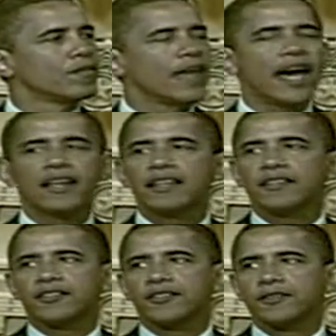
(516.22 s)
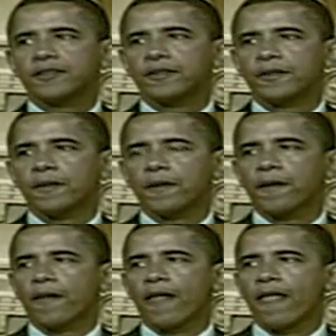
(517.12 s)
That is,
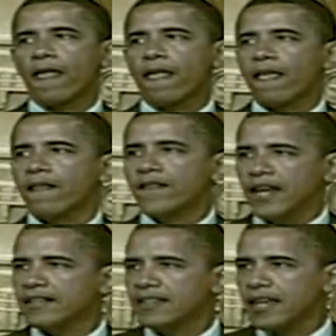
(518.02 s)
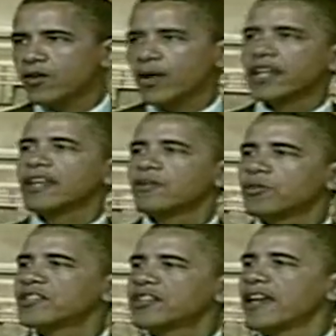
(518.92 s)
that is the ingredient
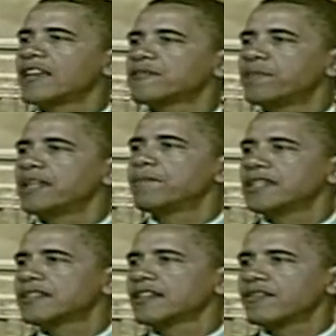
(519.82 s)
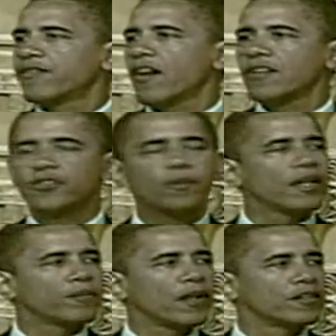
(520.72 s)
which has been missing in far too
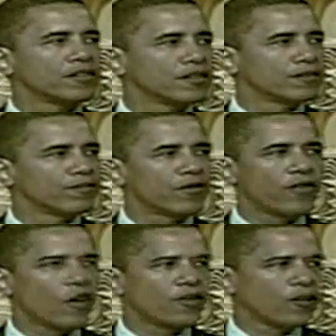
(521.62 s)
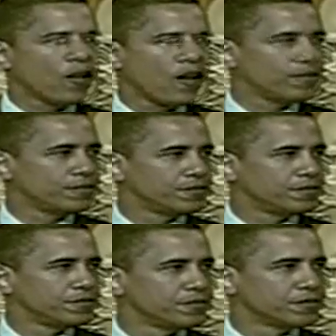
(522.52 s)
many places for far too long.
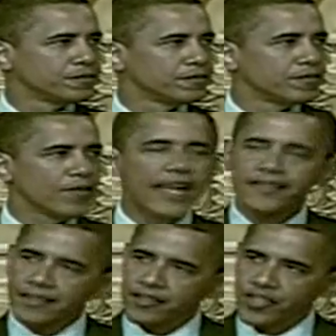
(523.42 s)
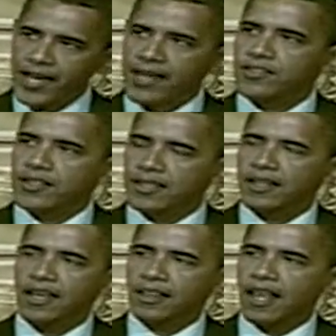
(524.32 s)
That's the change that
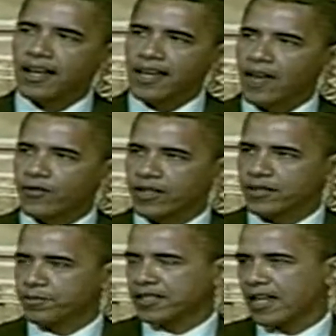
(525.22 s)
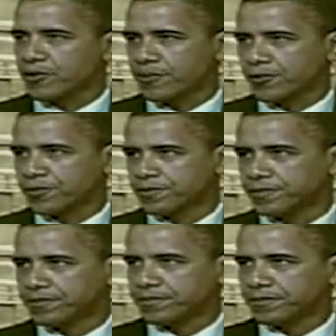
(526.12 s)
can unlock Africa's potential.
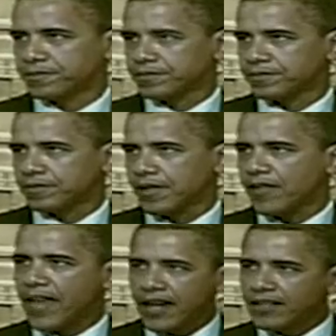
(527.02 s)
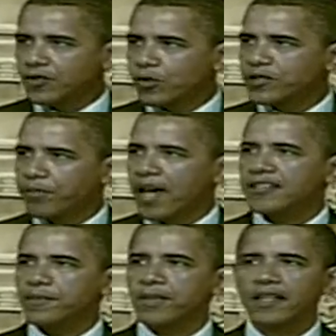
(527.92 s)
And that is a
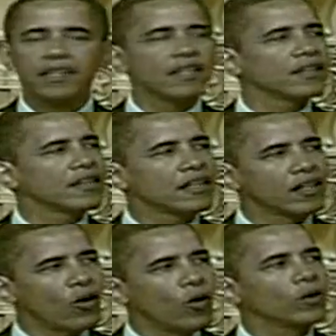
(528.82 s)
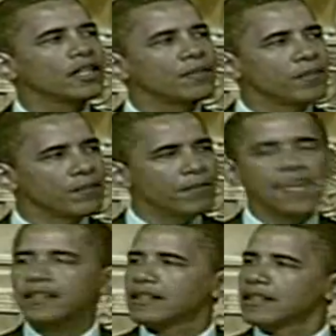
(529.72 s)
responsibility that can only be
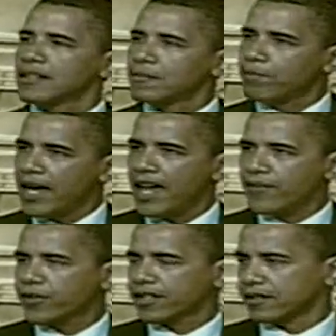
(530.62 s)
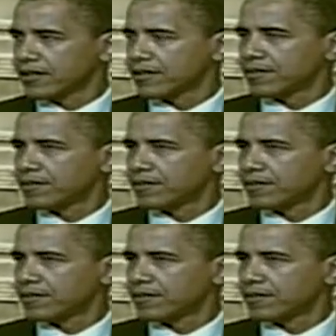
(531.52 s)
met by Africans.